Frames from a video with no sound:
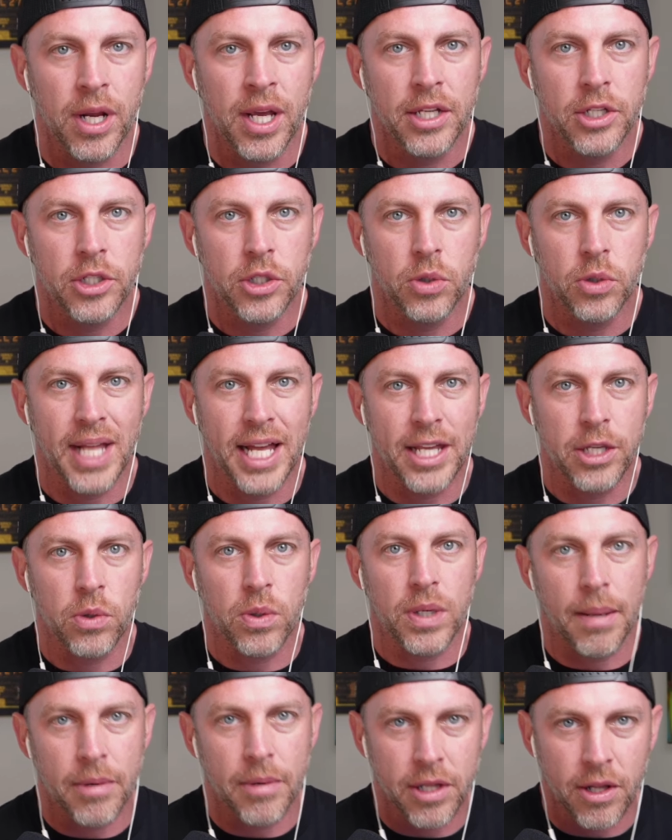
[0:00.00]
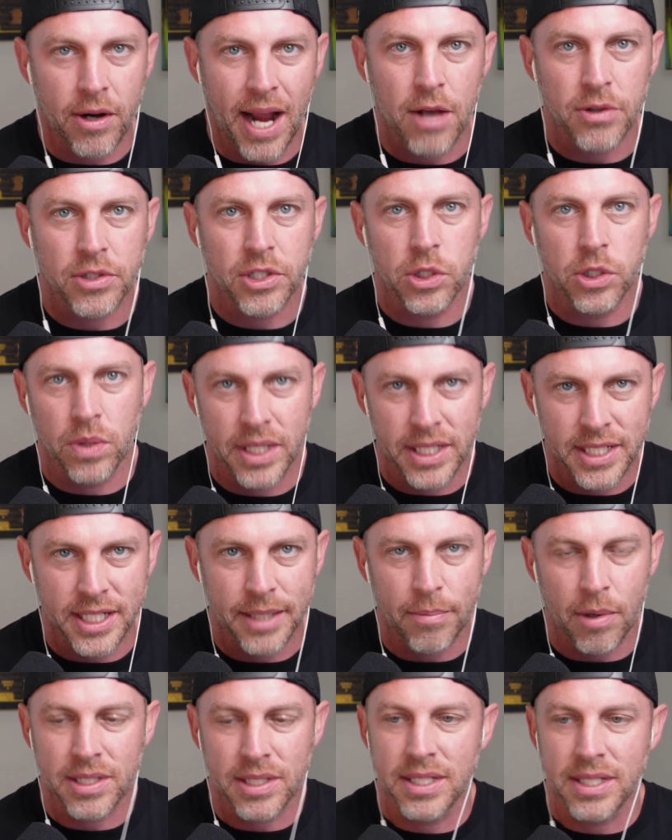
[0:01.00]
to let you come to their house and do a listing
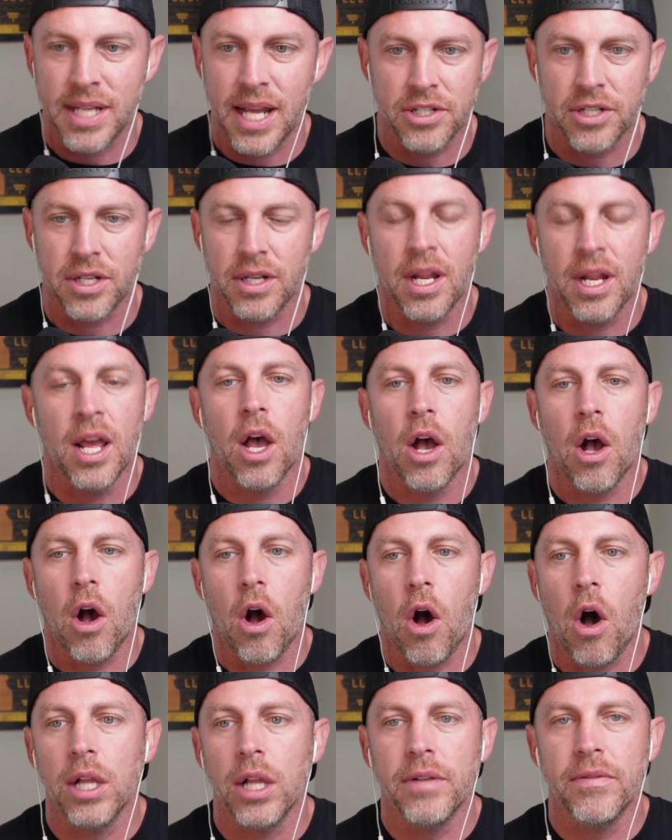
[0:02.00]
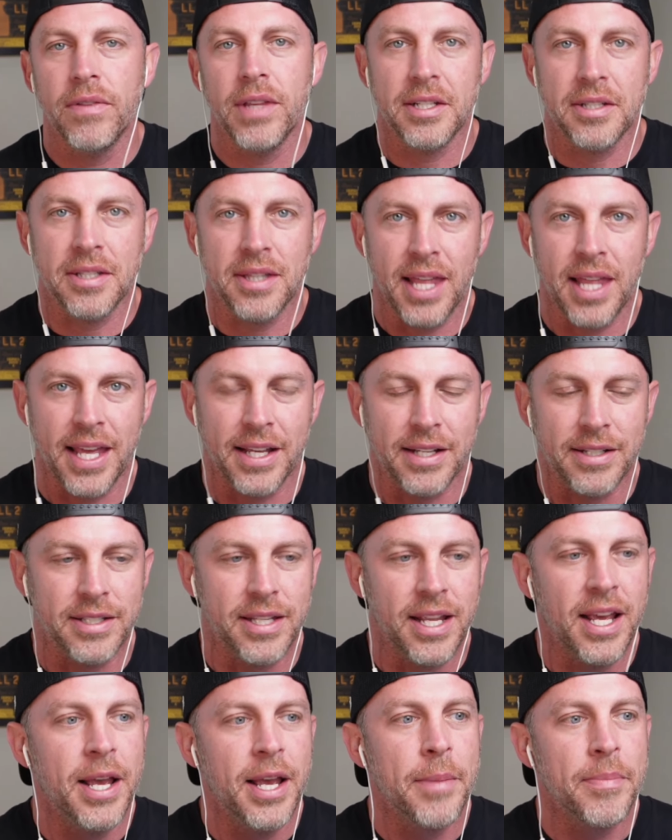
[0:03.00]
presentation, all of these things,
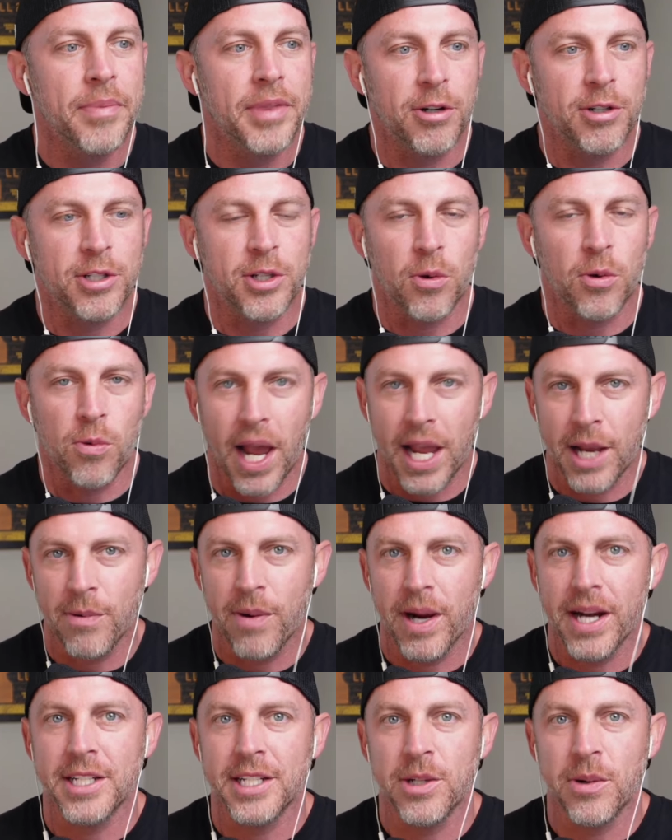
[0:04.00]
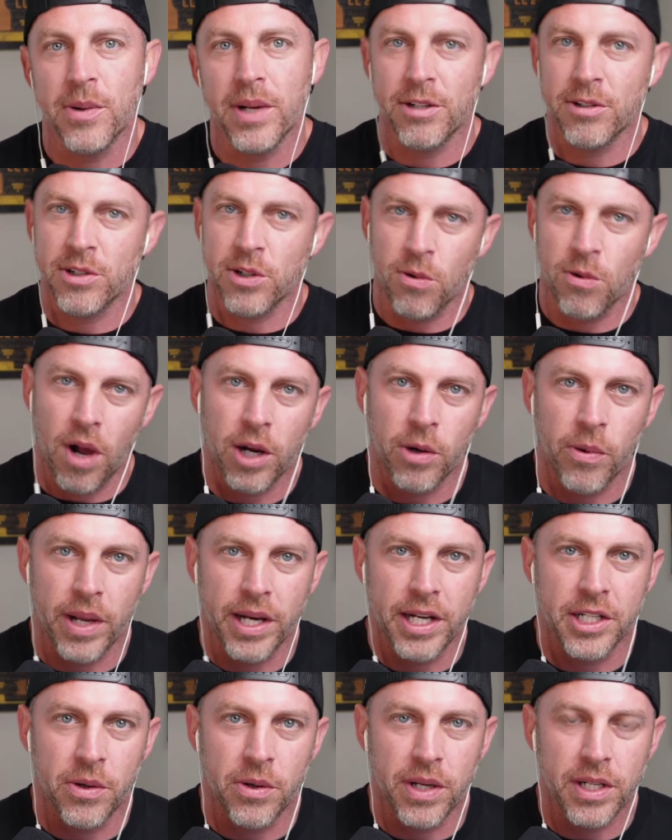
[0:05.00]
there's a right way to do it and there's a wrong way to
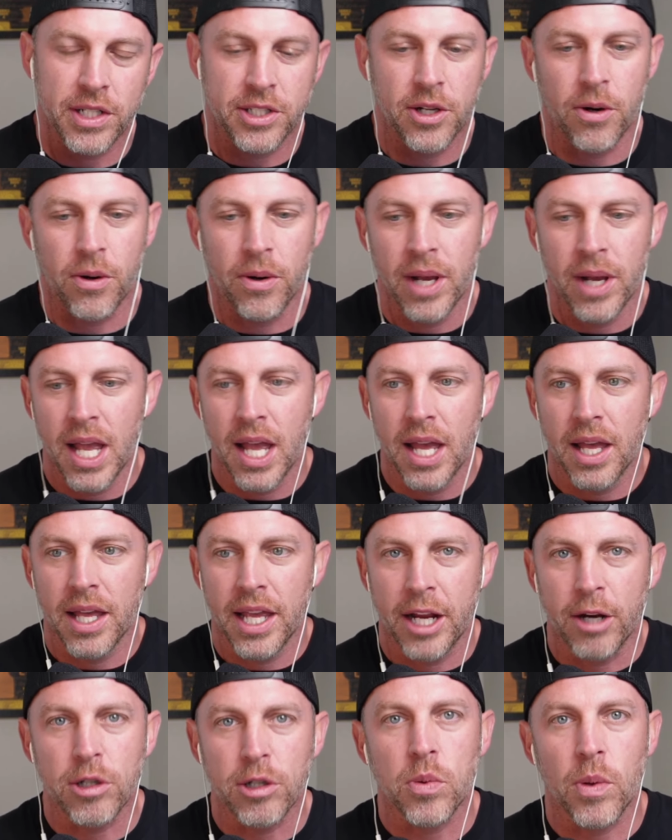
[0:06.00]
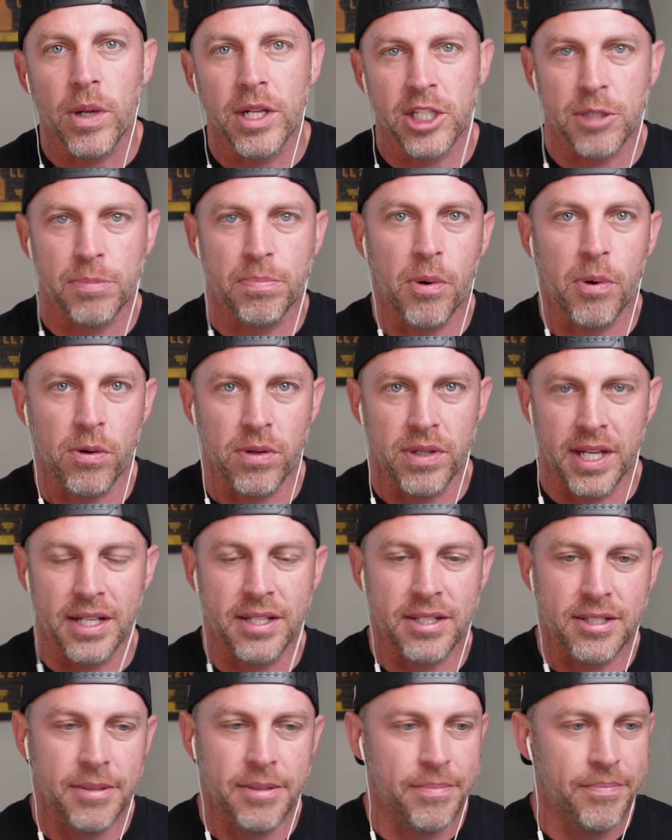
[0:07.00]
do it. So here's what spurred
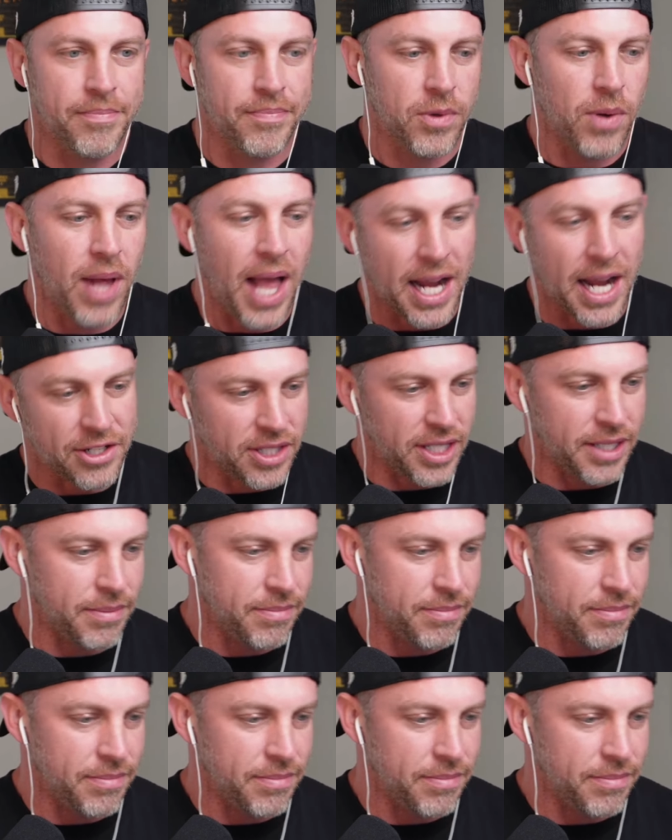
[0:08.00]
this. Well, actually,